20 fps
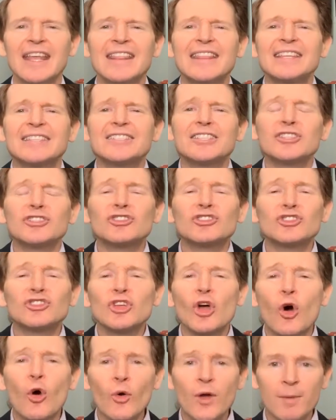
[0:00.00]
This is
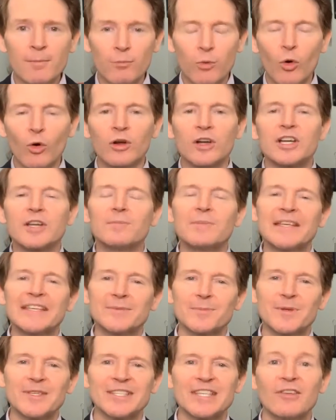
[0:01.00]
so important to be
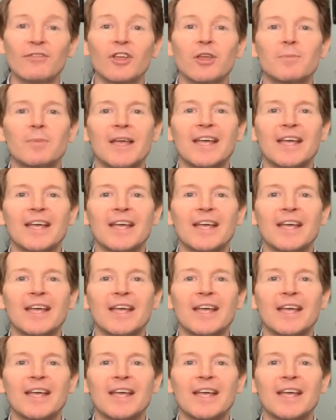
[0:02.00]
specific